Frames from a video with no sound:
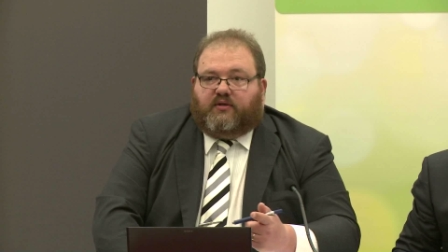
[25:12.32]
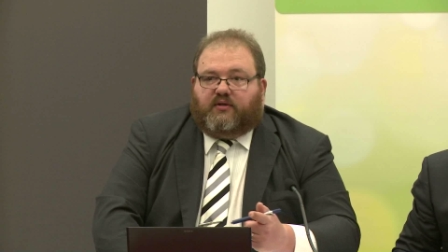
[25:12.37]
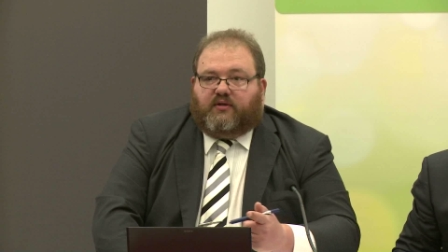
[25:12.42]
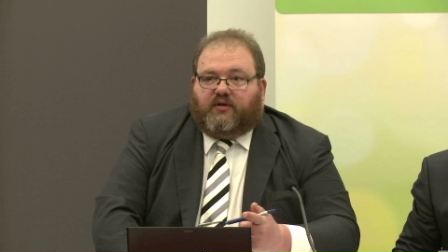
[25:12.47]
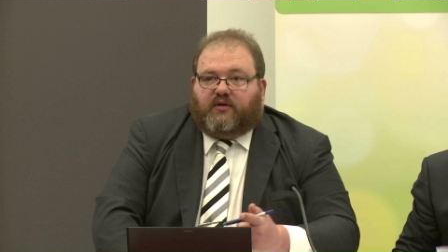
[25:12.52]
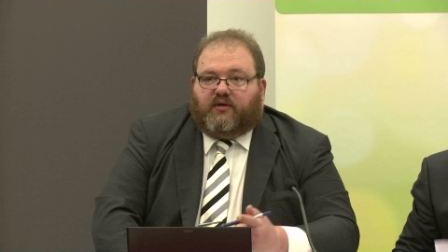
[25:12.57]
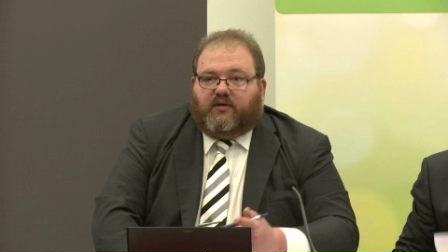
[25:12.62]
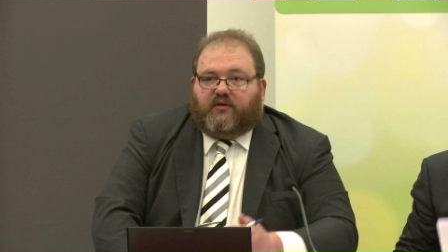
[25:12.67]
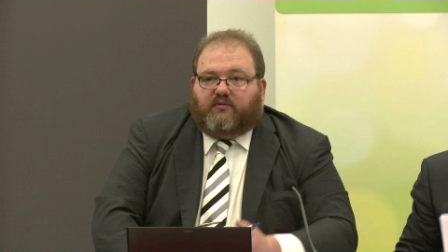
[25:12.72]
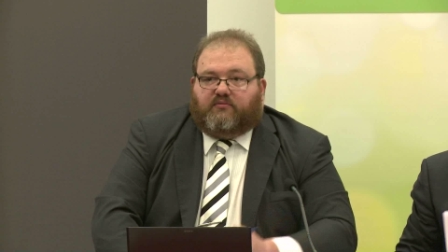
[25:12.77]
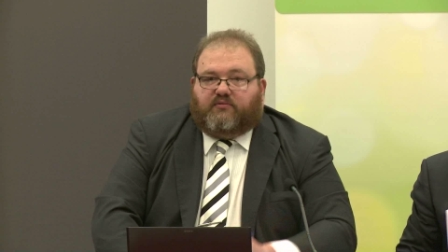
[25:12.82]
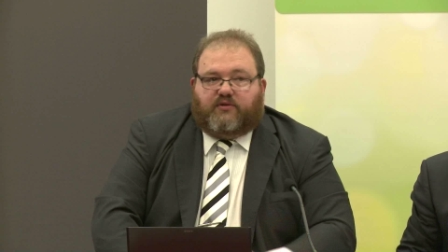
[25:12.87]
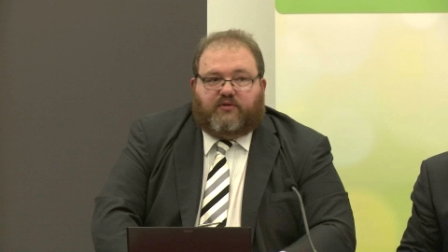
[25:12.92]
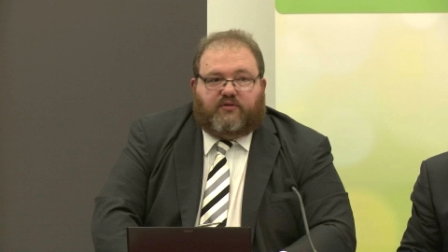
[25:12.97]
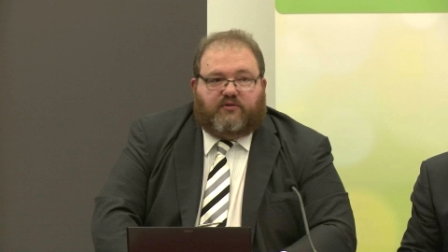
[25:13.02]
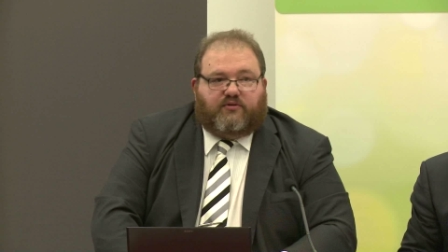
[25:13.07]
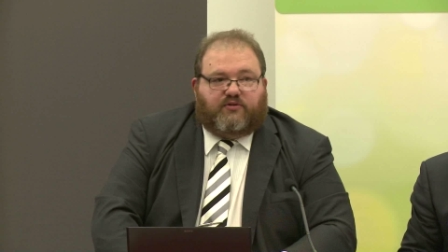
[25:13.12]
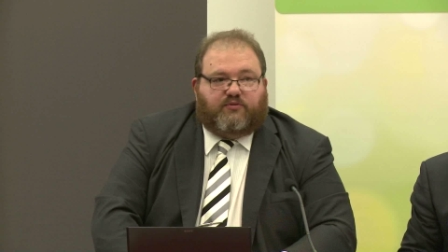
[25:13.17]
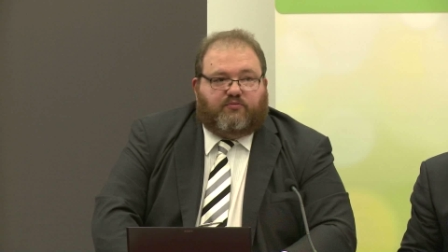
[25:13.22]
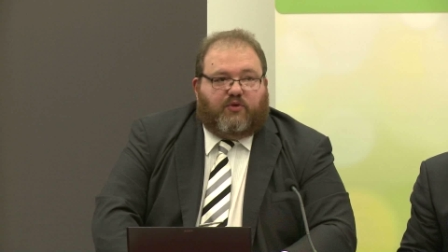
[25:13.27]
whether
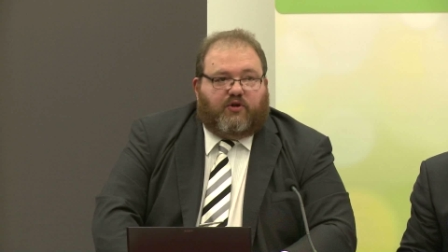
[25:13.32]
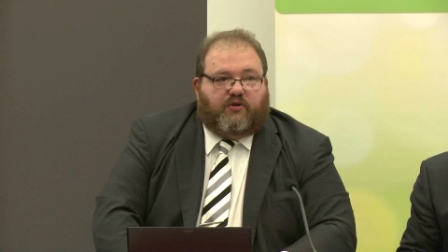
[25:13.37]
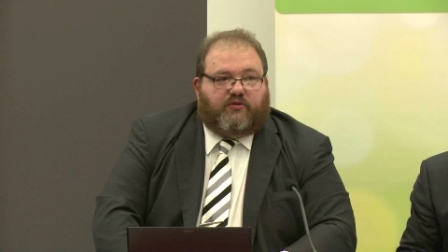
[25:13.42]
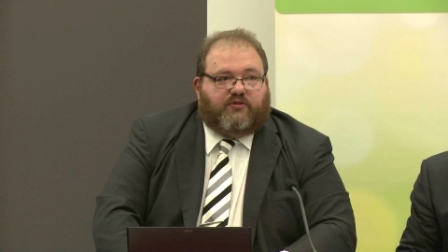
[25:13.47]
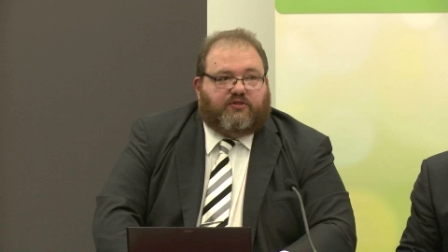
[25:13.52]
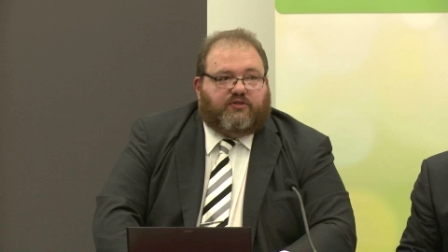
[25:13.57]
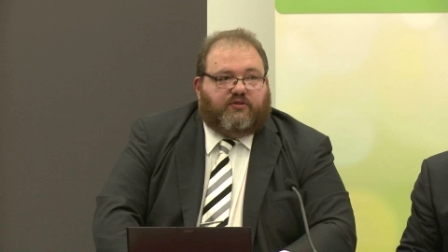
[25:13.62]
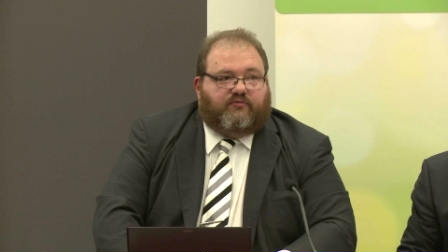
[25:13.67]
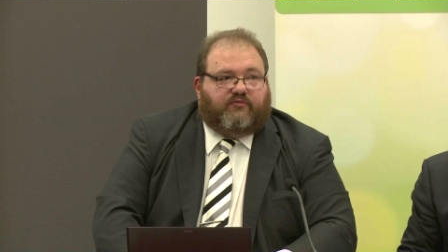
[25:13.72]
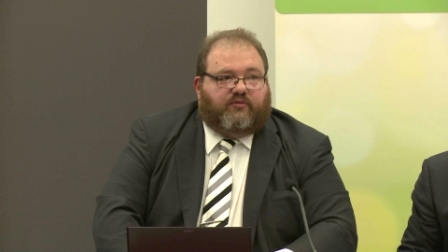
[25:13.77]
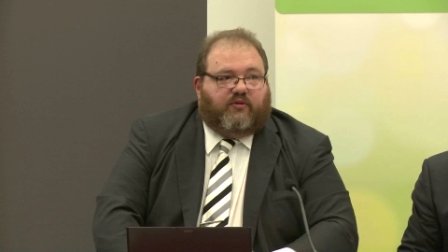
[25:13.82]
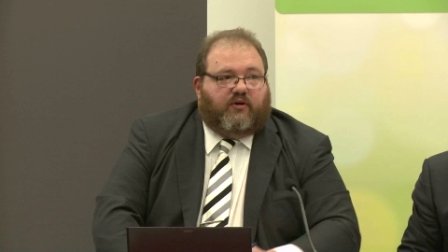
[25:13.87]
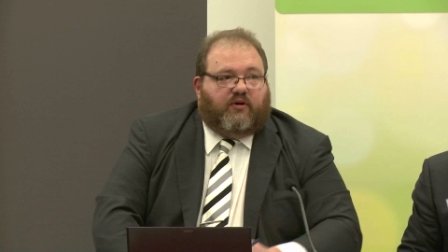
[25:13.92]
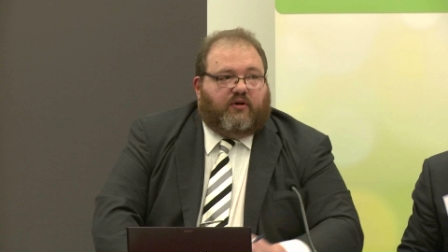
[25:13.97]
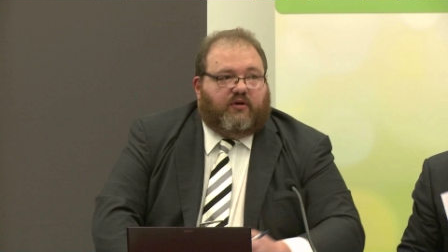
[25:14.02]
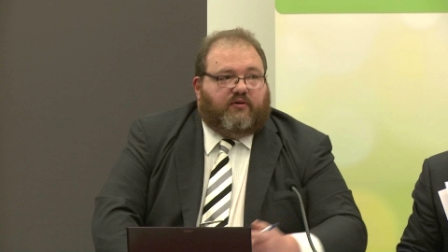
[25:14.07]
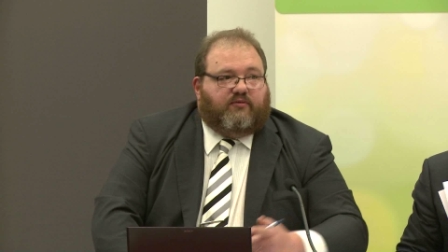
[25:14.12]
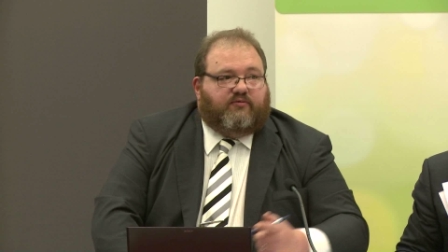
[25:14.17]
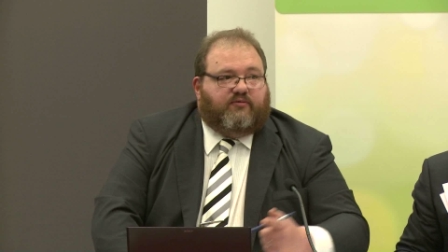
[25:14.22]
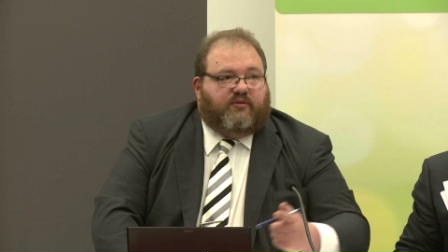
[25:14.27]
you use Microsoft
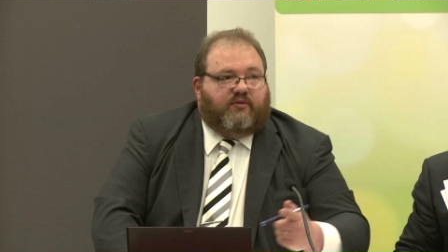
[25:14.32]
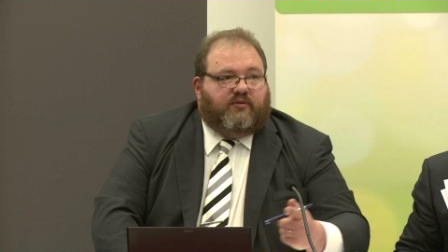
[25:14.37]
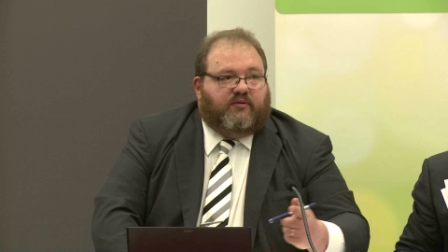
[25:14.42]
Live,